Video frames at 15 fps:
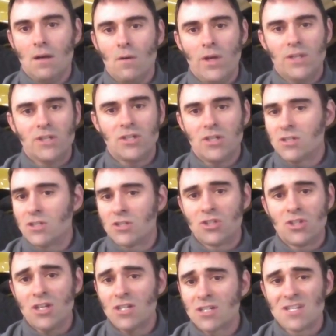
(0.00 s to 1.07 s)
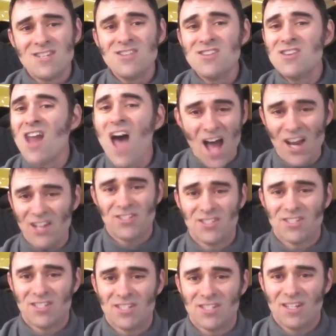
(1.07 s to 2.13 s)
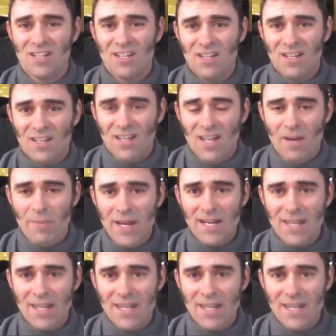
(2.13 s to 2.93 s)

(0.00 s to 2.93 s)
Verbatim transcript: which yes, is just nuts. I mean,